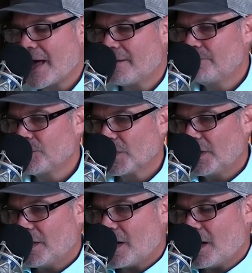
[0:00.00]
that
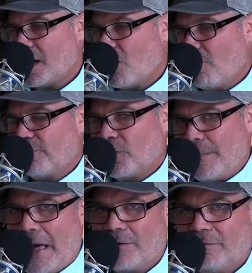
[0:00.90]
over a
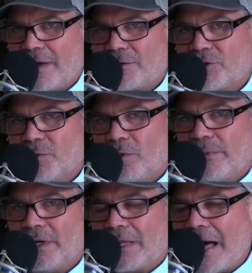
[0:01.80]
pound of nitrogen would
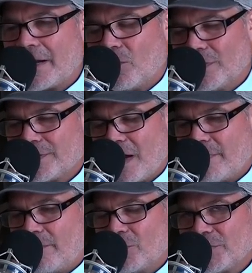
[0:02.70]
be a lot at one time
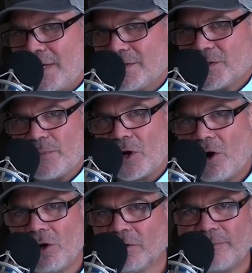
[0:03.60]
in most cases, but
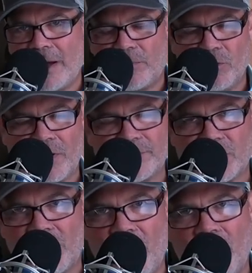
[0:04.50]
all of my programs
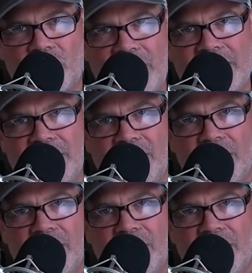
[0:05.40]
are already